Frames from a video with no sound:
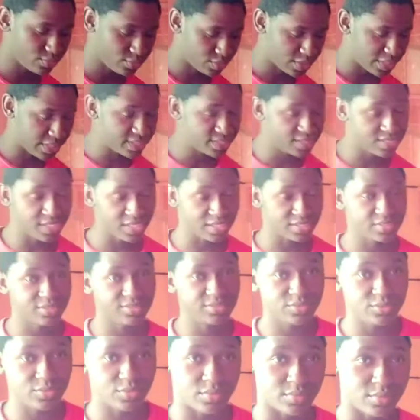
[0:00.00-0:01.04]
Exactly
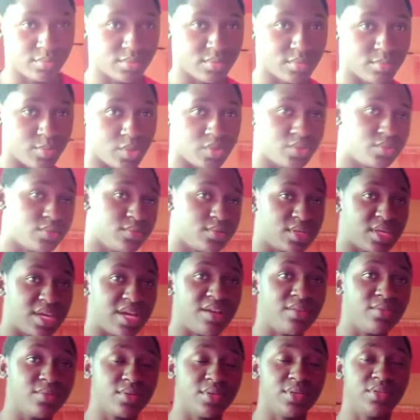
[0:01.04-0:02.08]
no, but you can
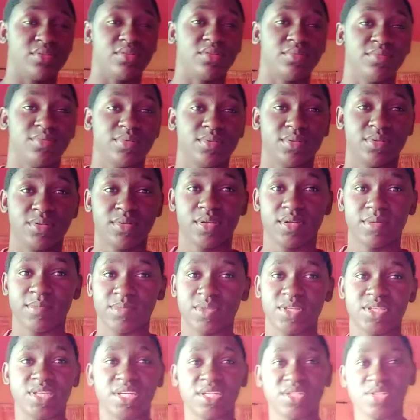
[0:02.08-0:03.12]
look it up.
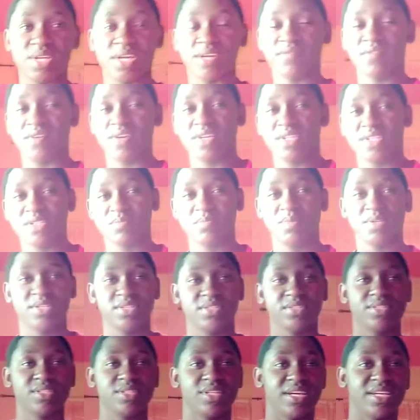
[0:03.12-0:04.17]
Just I try to explain
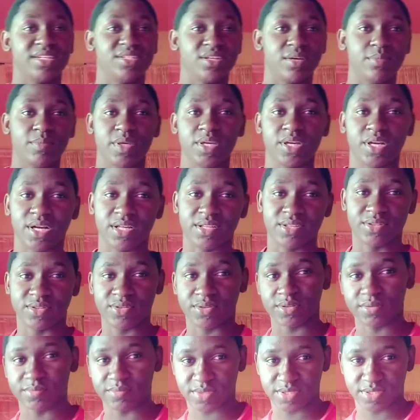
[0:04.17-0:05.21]
the like Jamaican
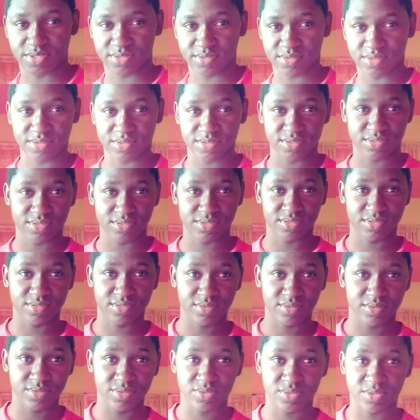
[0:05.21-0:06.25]
terms.
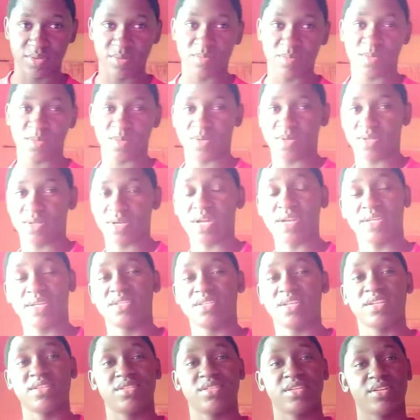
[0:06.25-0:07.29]
So
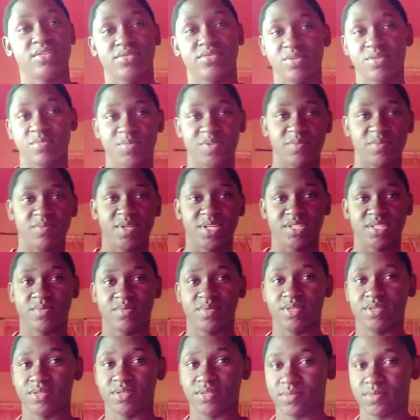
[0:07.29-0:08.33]
understand you know, gypsy and speak.